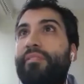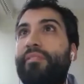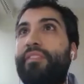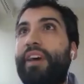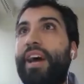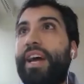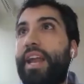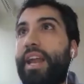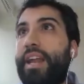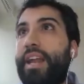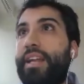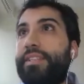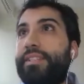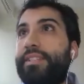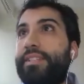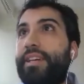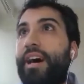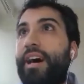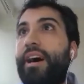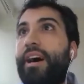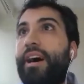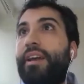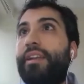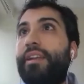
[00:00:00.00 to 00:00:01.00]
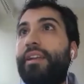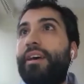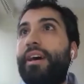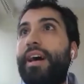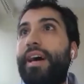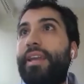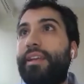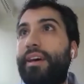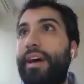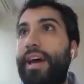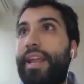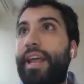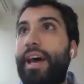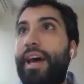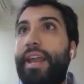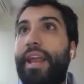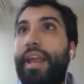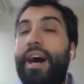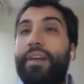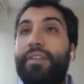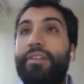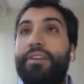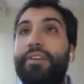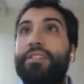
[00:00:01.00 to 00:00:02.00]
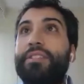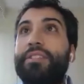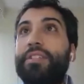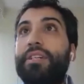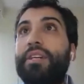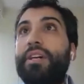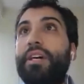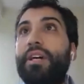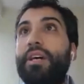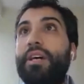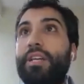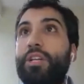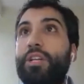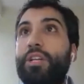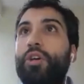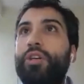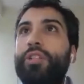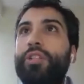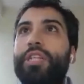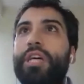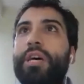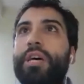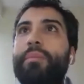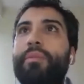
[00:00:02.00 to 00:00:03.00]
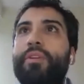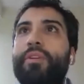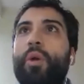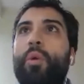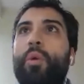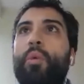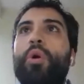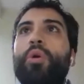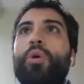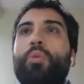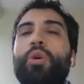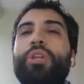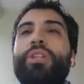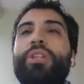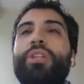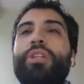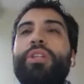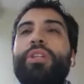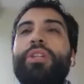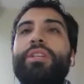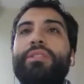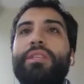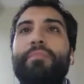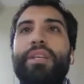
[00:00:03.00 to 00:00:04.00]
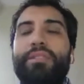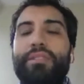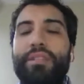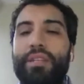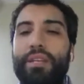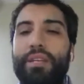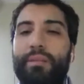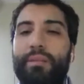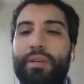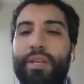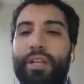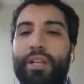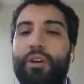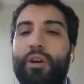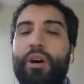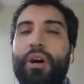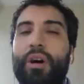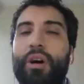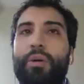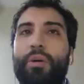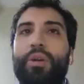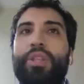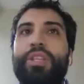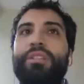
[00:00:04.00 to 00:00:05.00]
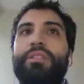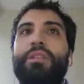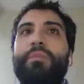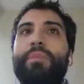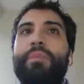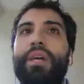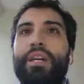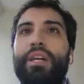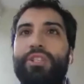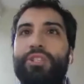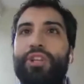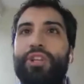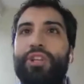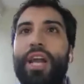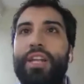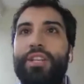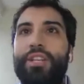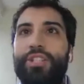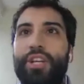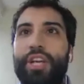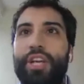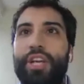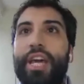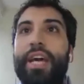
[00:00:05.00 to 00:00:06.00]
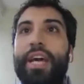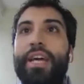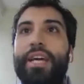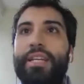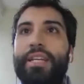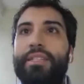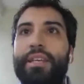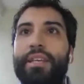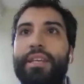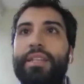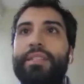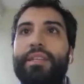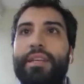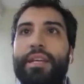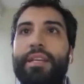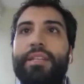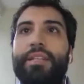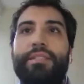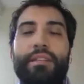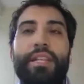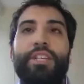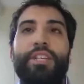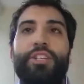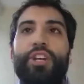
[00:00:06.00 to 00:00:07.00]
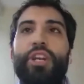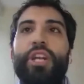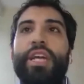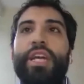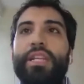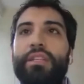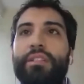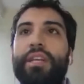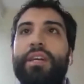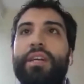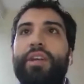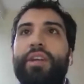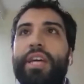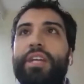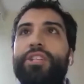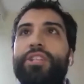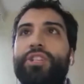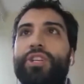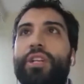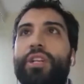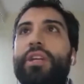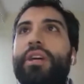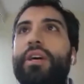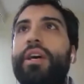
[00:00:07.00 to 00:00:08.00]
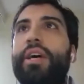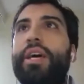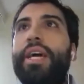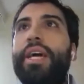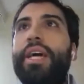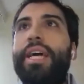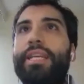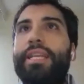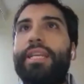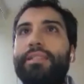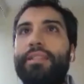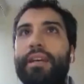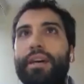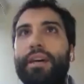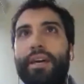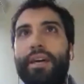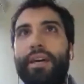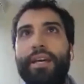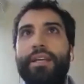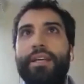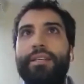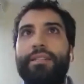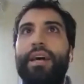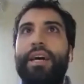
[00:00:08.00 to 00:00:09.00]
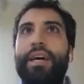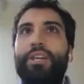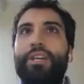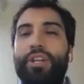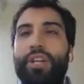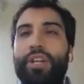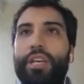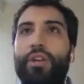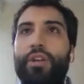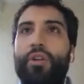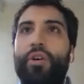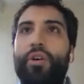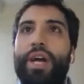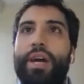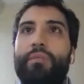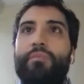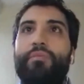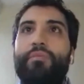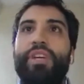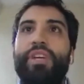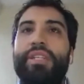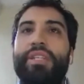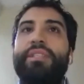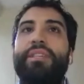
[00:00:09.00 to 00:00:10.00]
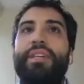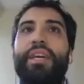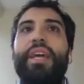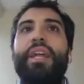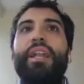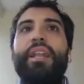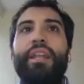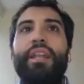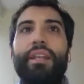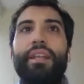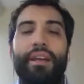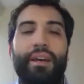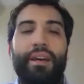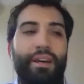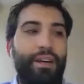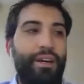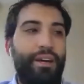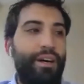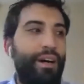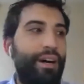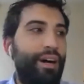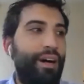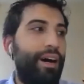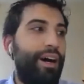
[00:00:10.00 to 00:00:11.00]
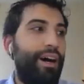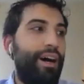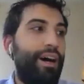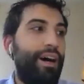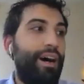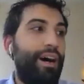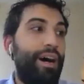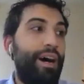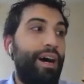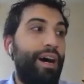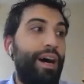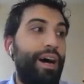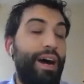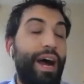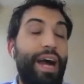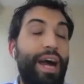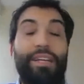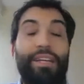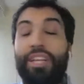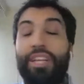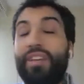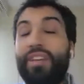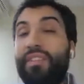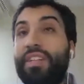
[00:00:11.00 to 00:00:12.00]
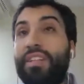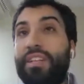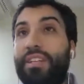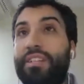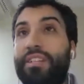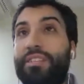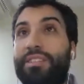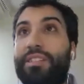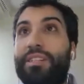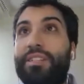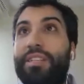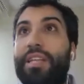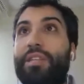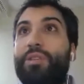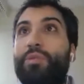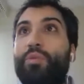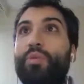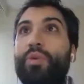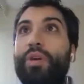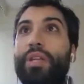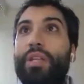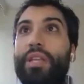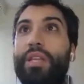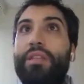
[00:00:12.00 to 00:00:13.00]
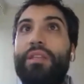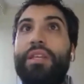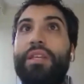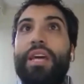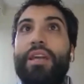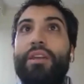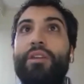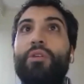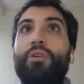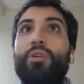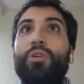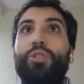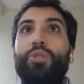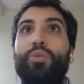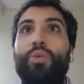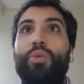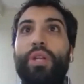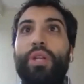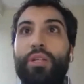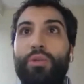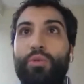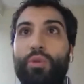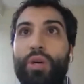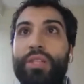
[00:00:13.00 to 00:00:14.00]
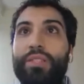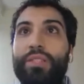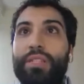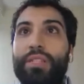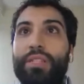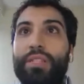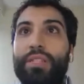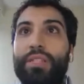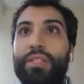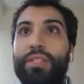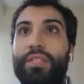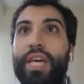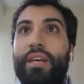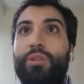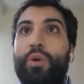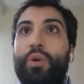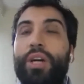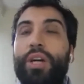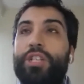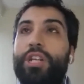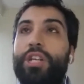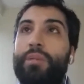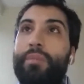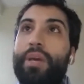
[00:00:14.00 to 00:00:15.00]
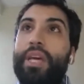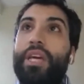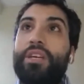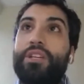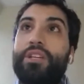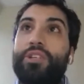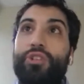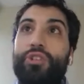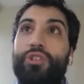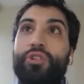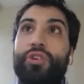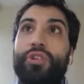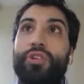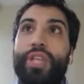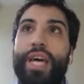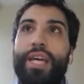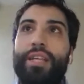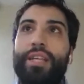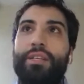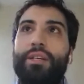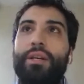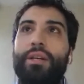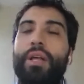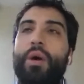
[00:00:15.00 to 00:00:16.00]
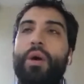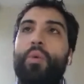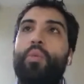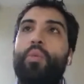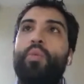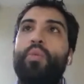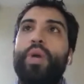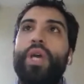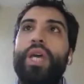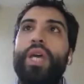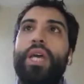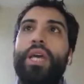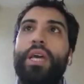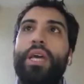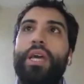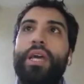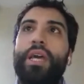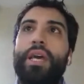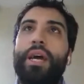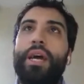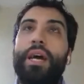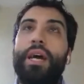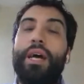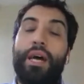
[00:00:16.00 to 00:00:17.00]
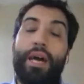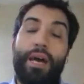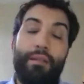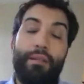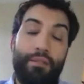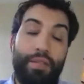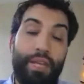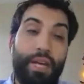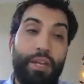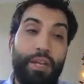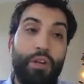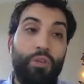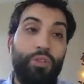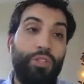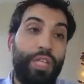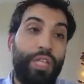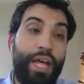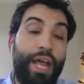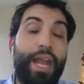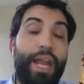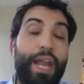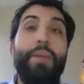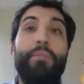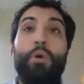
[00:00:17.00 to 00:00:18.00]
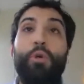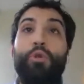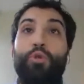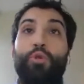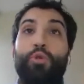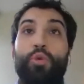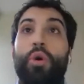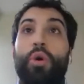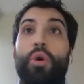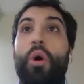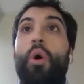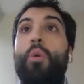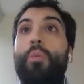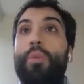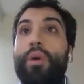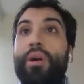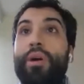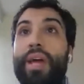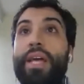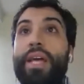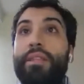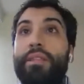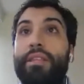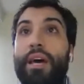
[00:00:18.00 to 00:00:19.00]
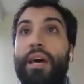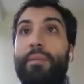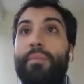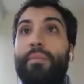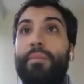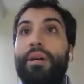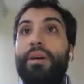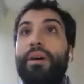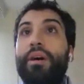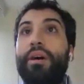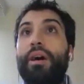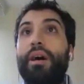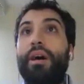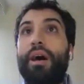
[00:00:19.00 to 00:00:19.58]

Fina and Hassan and others. in terms of, what is the missing, what is the biggest challenge here is literally integration, is actually, every skill activities that the DNOs will need to undertake to actually making sure that DNOs are able to operate them,